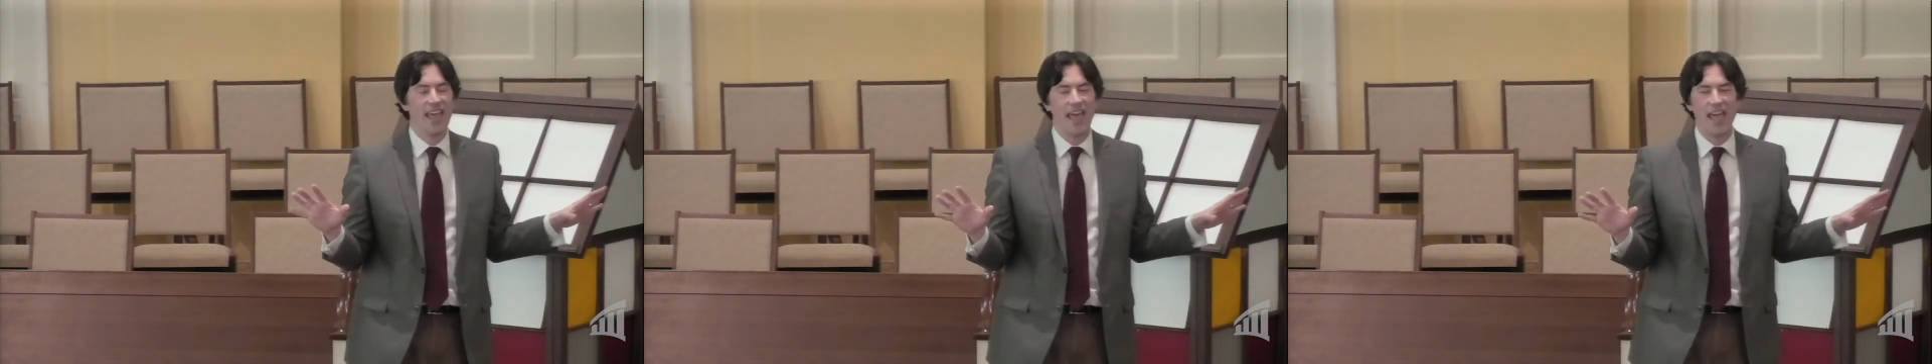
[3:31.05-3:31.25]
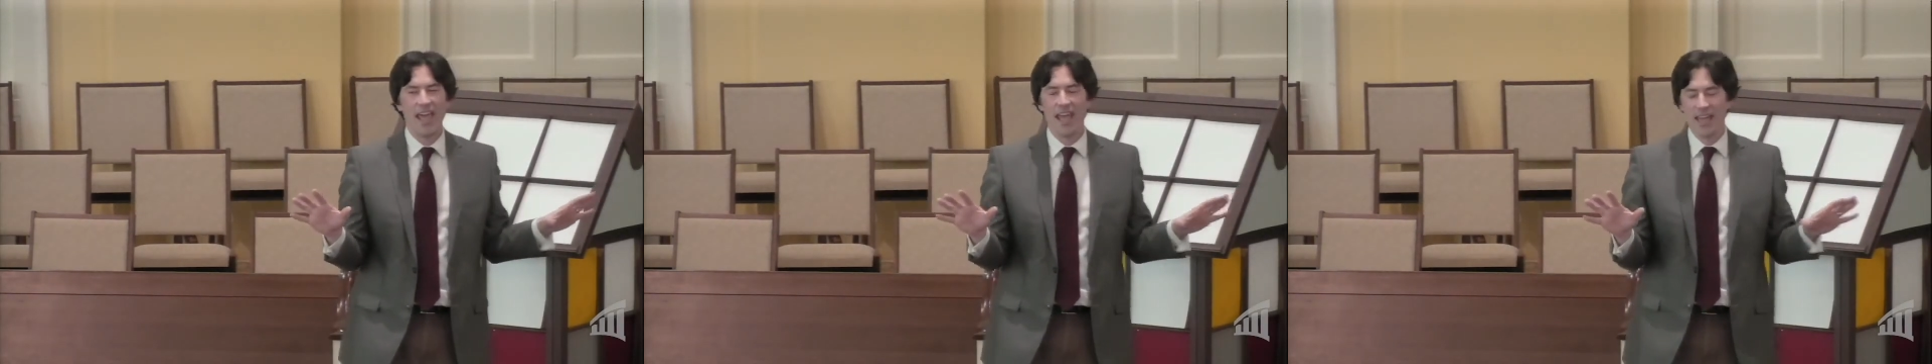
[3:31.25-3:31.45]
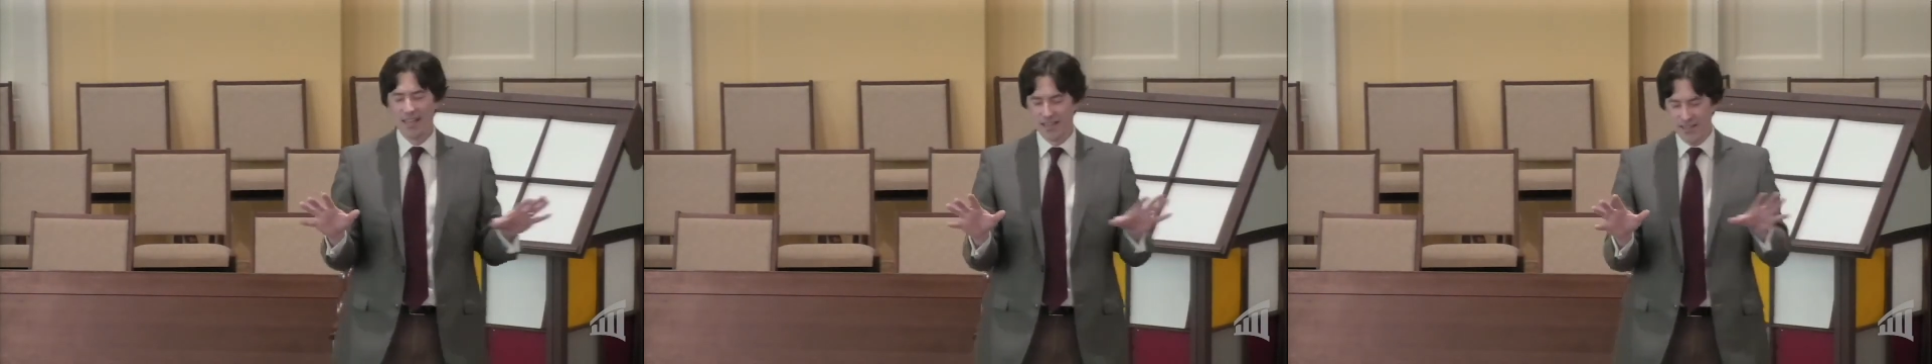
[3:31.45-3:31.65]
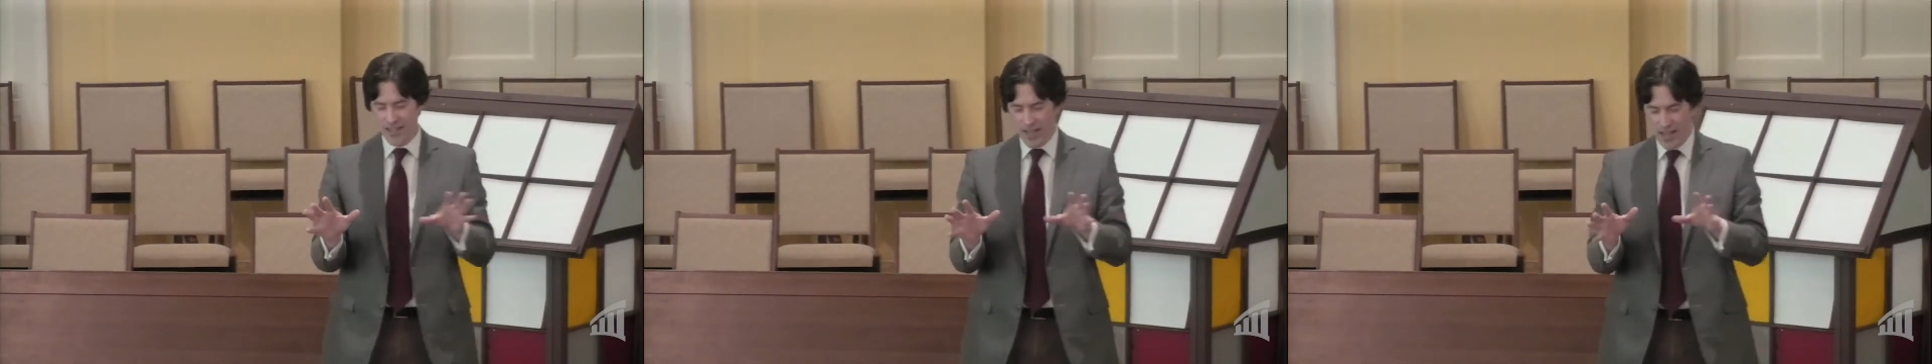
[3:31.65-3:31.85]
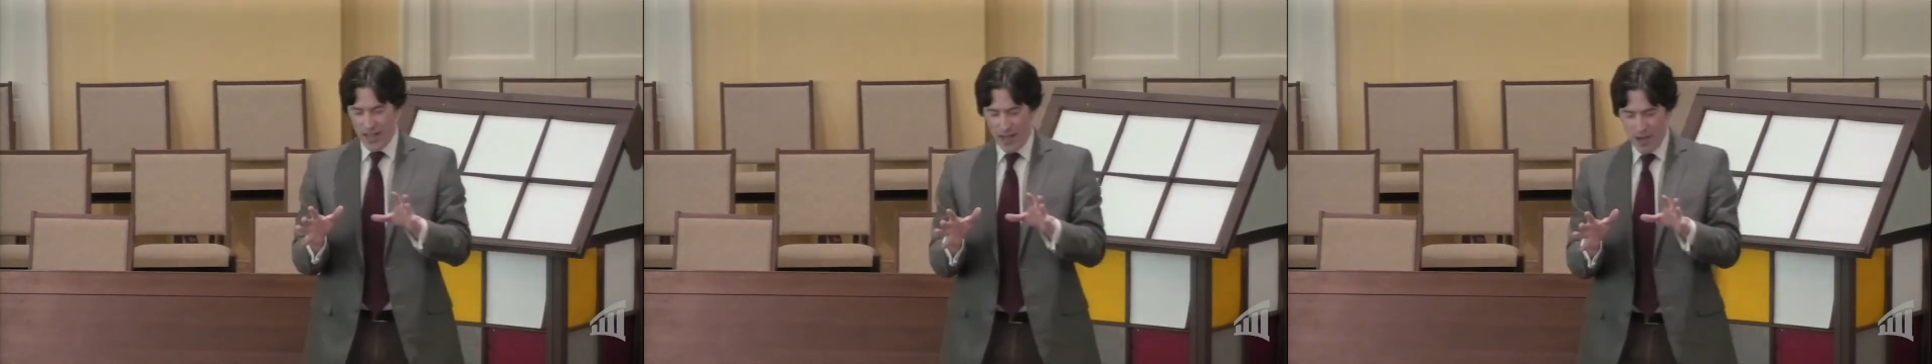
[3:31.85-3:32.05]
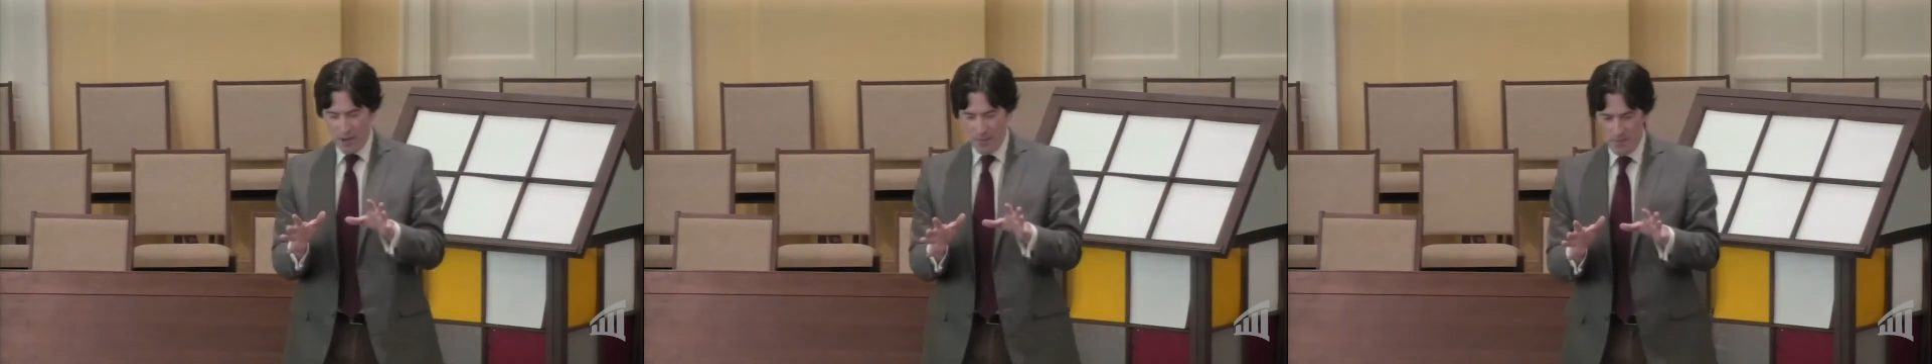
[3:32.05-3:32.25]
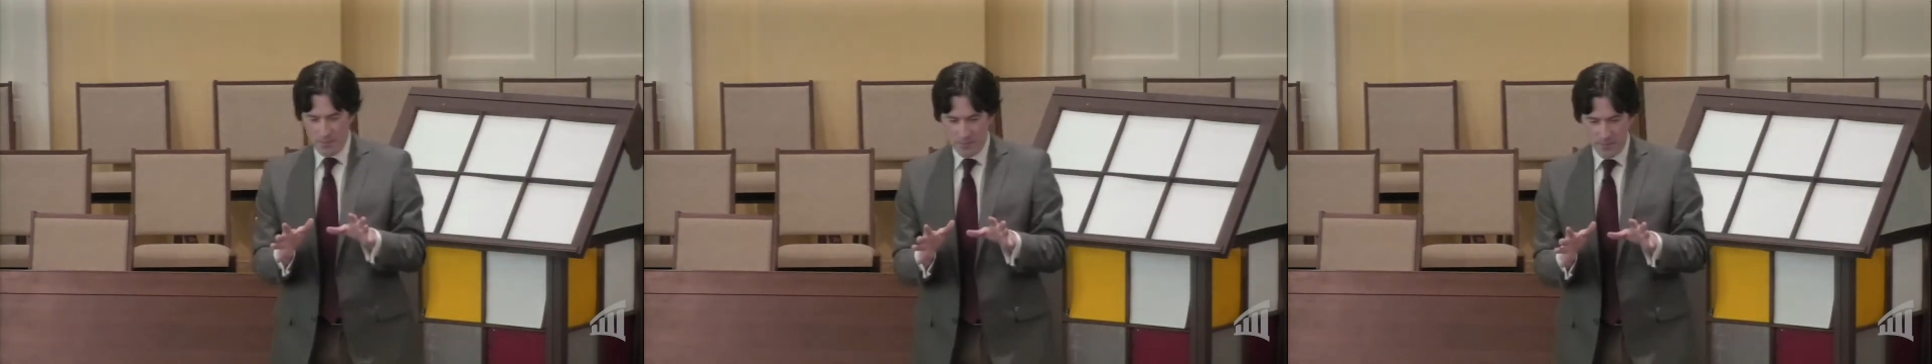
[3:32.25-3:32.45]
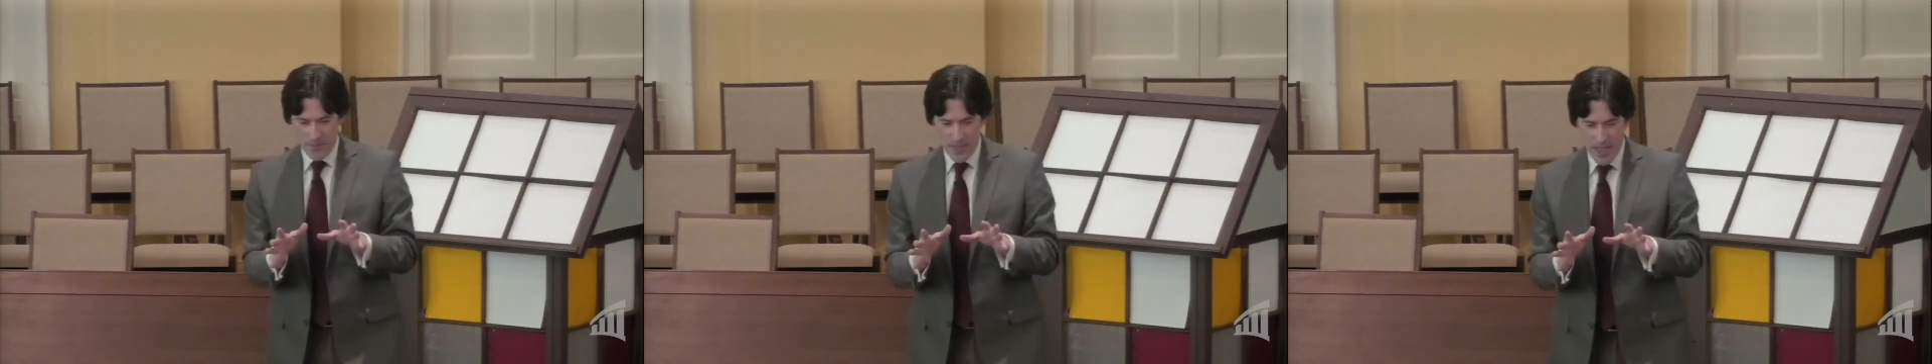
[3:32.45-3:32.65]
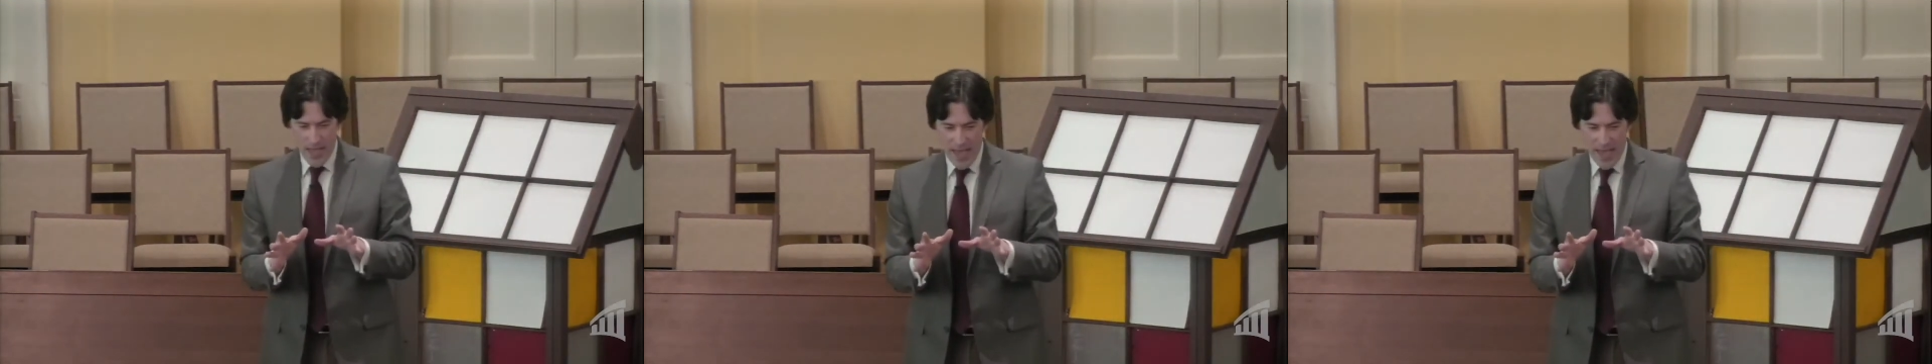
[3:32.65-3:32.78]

and um,